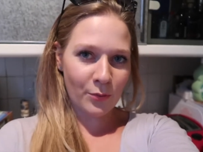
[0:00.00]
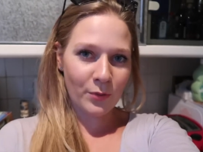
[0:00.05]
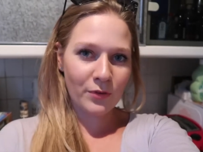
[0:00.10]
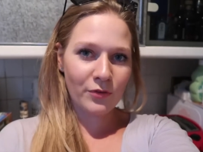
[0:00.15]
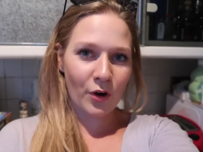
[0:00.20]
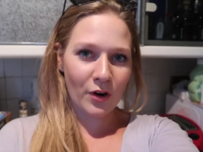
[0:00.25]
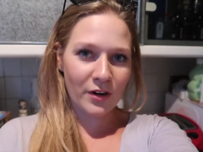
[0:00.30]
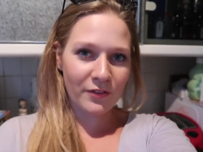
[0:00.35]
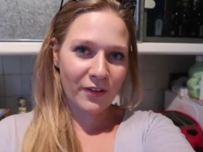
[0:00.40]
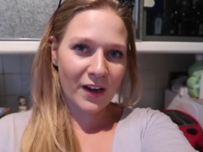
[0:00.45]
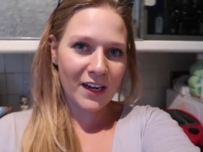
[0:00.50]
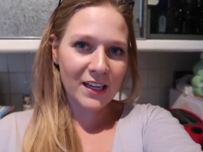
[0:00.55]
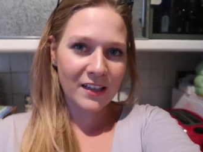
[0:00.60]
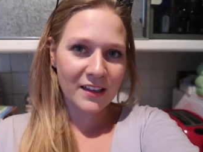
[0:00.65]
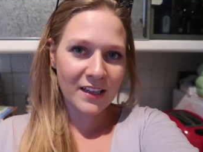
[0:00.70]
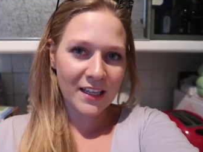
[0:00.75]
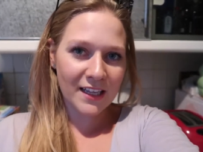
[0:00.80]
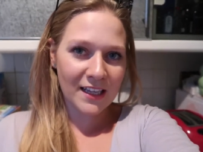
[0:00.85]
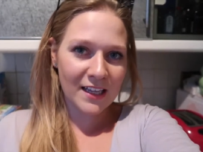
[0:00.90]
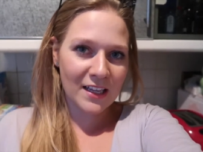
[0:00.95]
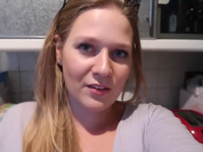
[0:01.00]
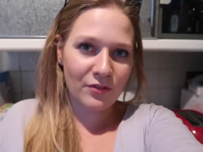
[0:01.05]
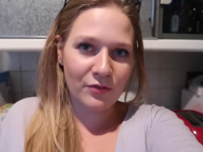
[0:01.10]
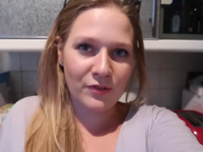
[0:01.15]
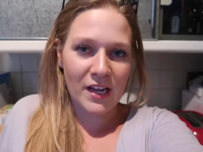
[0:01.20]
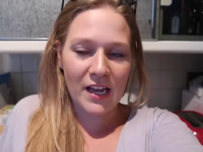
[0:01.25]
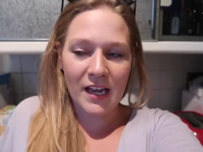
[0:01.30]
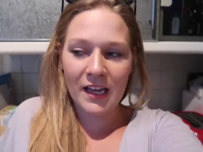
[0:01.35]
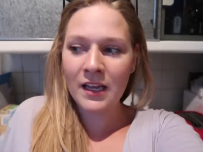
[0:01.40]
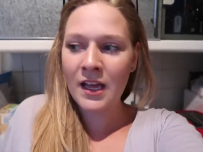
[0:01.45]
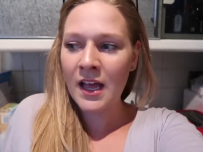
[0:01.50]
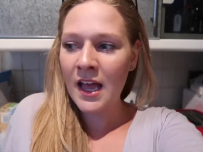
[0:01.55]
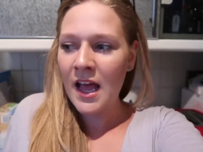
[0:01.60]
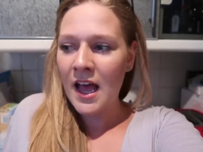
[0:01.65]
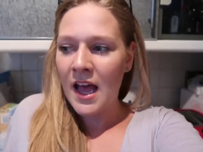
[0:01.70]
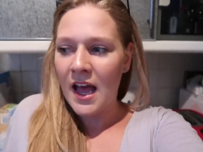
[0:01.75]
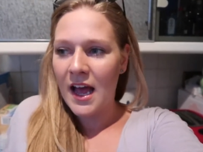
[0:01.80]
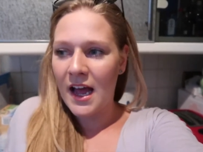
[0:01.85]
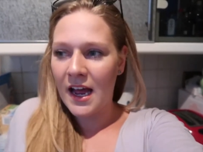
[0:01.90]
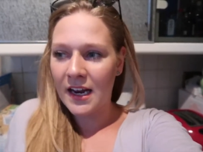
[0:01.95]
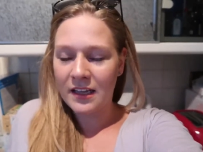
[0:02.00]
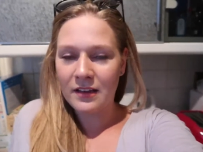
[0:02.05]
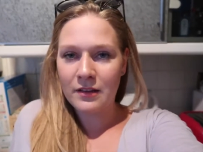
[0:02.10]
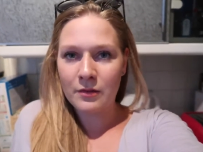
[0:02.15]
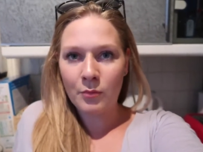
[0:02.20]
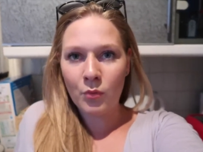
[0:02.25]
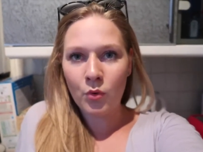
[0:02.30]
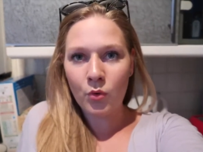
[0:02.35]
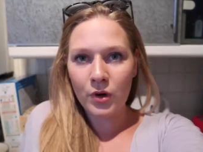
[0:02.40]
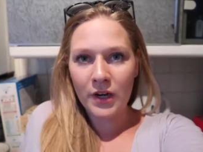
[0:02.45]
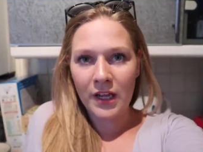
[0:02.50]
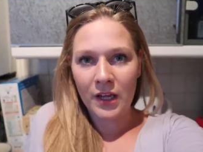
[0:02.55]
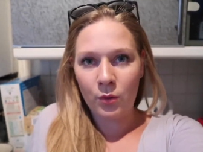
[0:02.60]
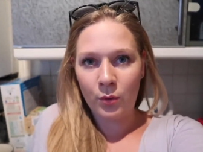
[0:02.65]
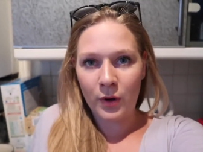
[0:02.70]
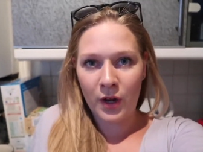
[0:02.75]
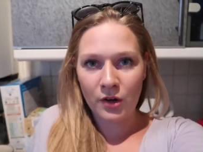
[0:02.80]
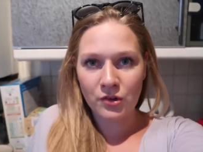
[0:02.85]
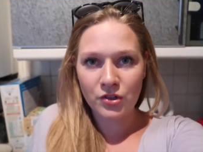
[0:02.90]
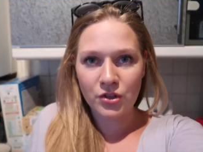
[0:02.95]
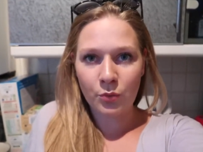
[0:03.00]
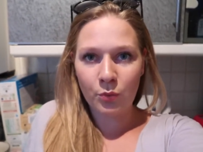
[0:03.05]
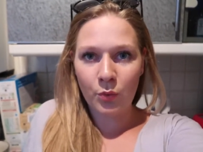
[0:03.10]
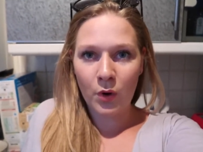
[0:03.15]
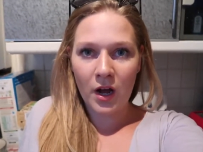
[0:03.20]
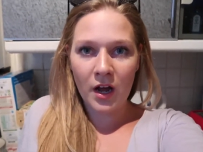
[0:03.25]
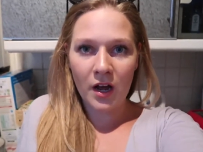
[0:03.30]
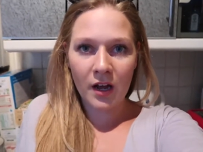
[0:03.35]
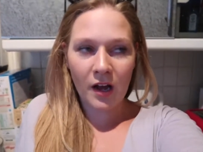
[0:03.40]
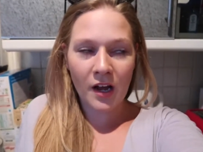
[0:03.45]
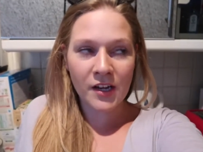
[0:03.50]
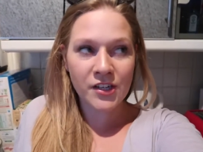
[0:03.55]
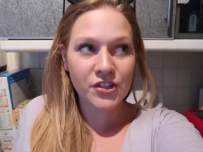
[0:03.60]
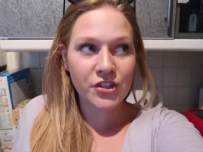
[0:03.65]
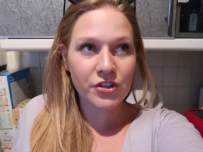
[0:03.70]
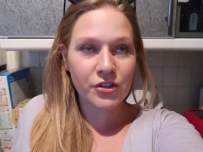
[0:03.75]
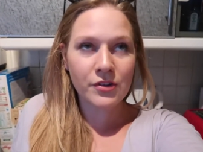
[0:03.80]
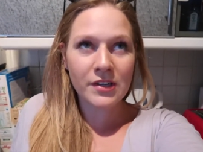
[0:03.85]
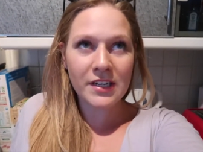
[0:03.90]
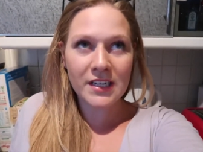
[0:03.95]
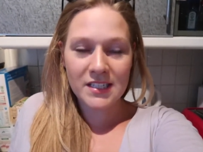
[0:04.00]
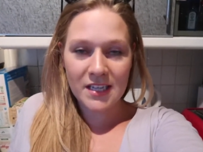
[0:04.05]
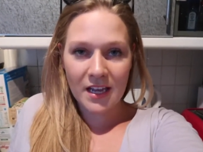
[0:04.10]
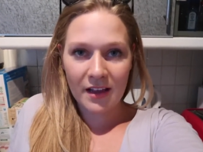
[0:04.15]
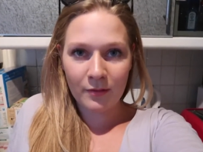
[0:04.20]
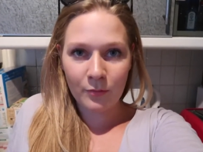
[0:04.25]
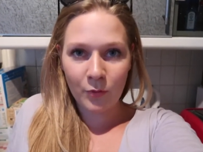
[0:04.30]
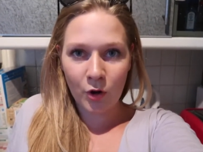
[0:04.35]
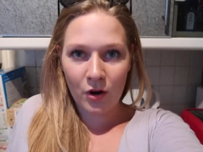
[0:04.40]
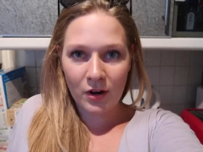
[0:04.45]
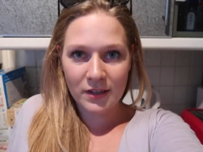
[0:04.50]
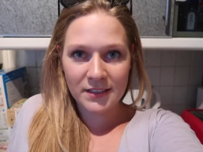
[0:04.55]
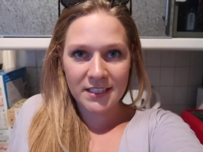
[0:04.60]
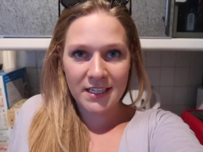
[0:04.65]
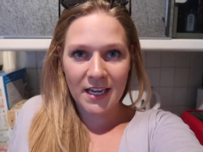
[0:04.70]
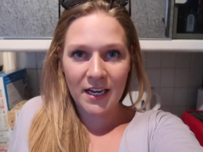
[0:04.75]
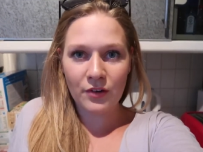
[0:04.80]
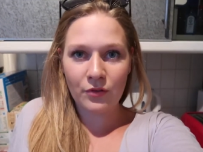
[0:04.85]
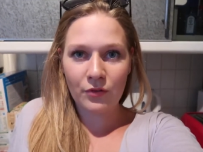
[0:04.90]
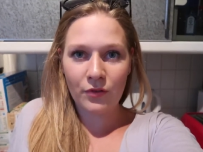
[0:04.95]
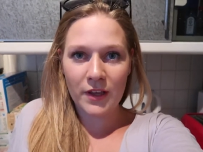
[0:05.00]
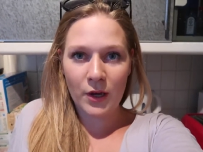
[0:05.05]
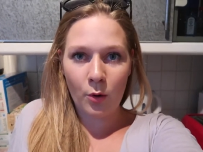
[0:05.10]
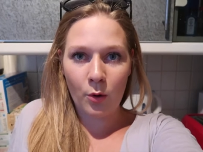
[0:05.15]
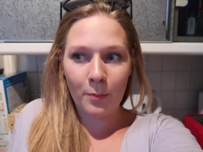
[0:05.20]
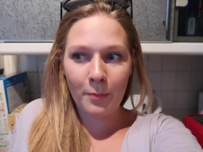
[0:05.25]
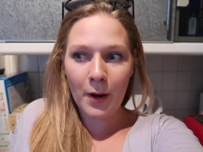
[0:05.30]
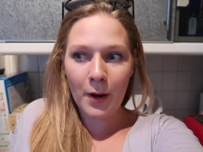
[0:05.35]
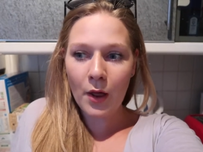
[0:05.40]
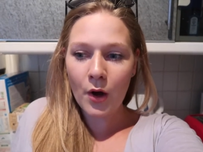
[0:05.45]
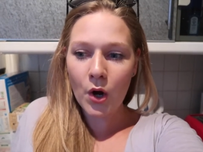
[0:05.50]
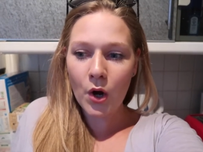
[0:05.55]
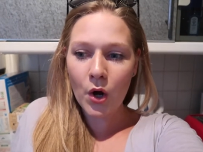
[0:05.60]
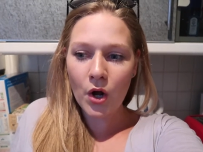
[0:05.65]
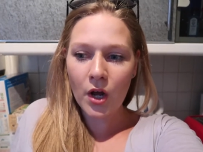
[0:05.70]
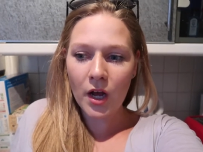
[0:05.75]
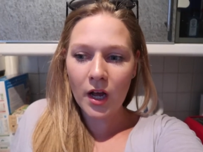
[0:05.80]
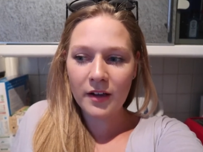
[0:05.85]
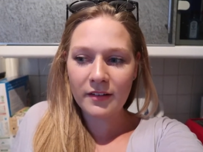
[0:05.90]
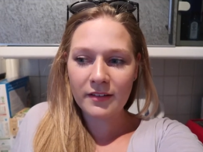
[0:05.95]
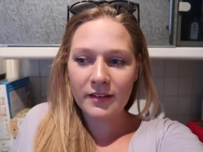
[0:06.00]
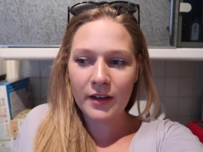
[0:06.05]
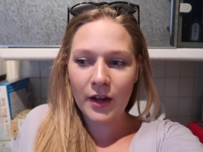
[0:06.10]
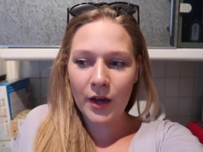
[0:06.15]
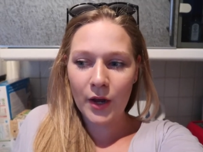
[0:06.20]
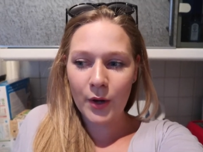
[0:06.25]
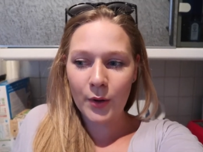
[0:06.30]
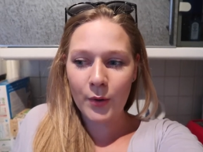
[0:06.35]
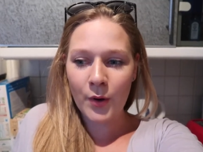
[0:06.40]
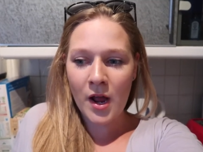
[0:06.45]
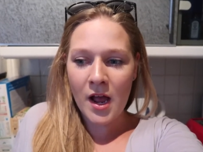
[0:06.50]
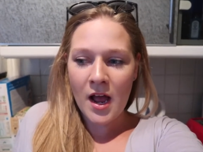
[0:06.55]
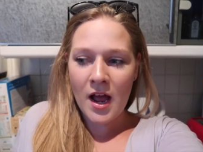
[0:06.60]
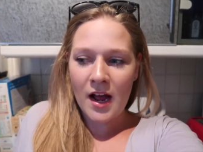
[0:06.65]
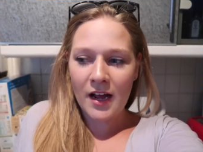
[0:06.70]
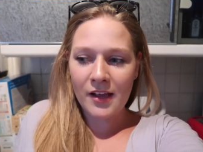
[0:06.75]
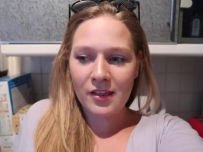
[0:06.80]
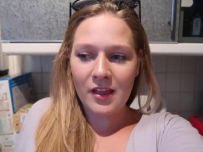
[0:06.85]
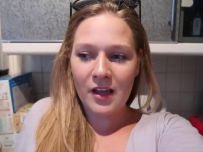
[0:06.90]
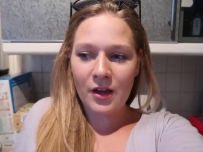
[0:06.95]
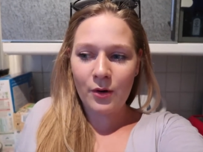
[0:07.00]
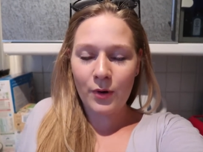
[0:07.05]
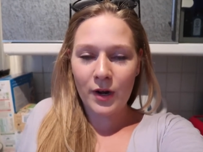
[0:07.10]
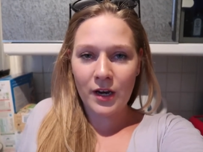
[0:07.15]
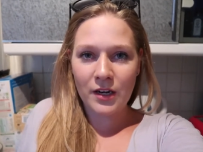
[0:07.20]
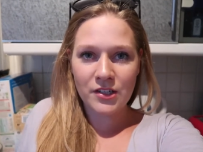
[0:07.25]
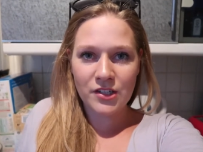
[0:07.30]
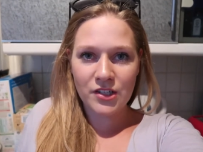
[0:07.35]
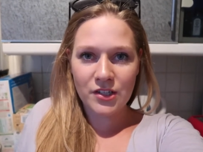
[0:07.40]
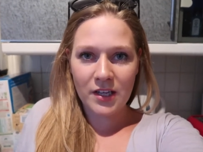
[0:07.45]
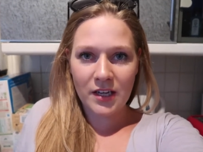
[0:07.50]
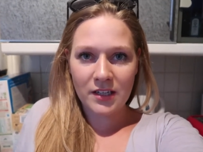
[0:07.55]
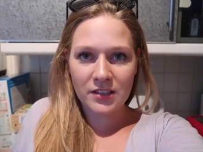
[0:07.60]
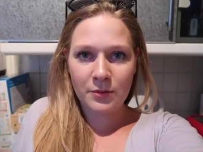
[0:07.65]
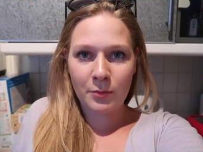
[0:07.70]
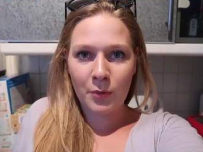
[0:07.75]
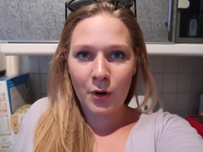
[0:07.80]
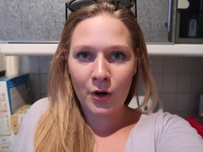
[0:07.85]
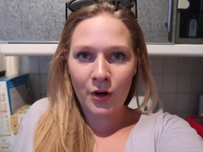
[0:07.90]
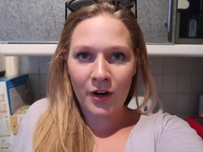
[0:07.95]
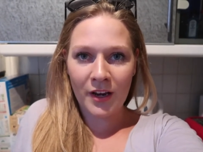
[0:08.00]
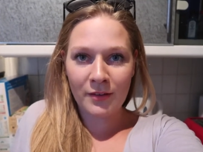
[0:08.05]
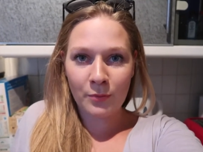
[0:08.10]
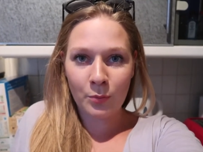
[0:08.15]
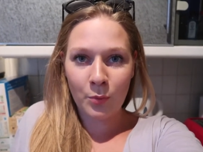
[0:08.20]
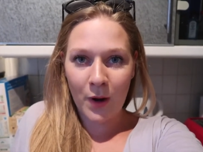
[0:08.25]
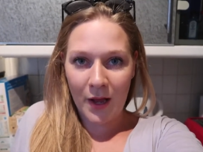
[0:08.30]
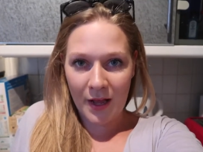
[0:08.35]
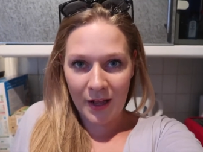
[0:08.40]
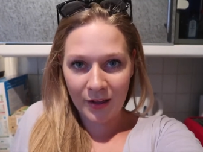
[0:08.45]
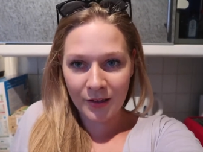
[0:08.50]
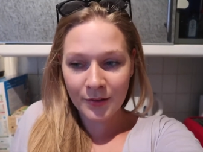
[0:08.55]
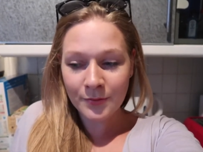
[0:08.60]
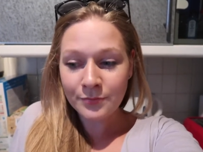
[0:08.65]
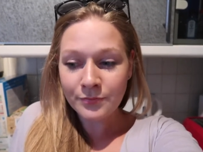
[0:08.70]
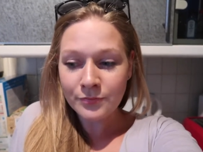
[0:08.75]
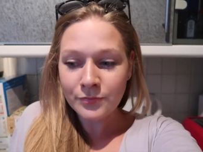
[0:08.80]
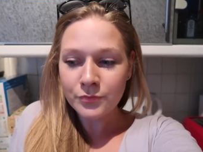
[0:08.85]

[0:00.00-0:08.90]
We've got an event in the evening and in the morning we're going to work. I do need to get some content for the old blog, so I think we're going to do that tomorrow as well.